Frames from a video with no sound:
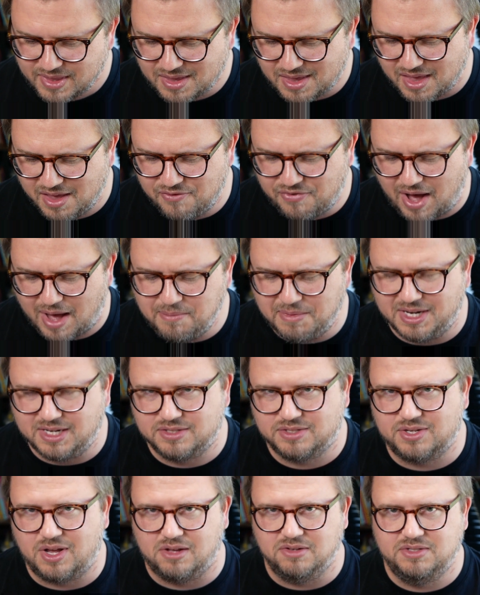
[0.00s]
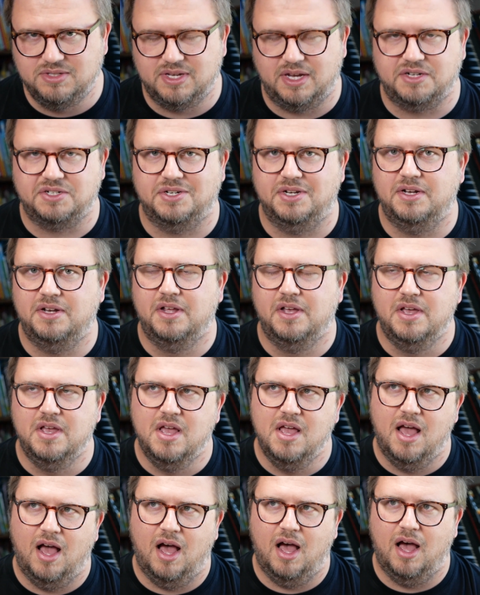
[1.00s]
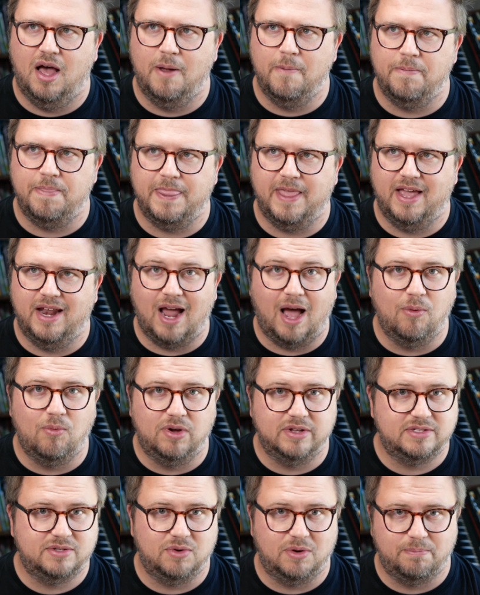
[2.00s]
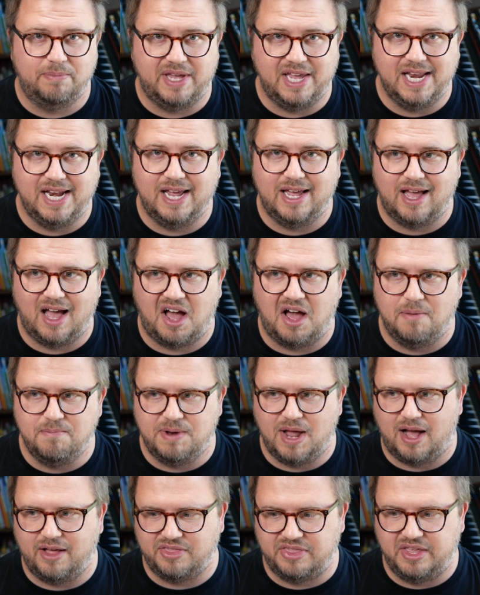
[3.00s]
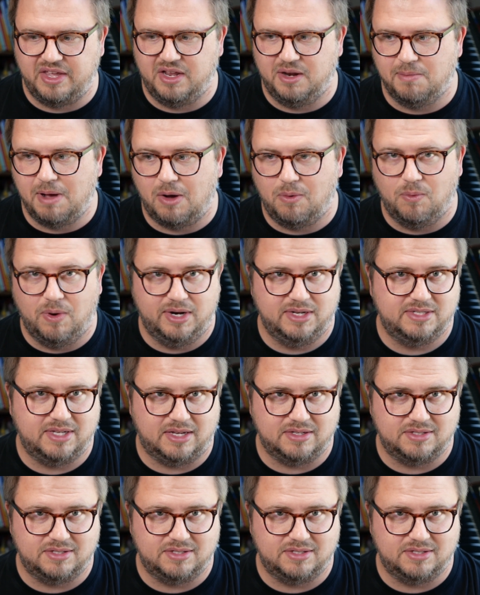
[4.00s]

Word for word: If I'm in a song section, Um, and I want to repeat it, I'm not thinking about what is that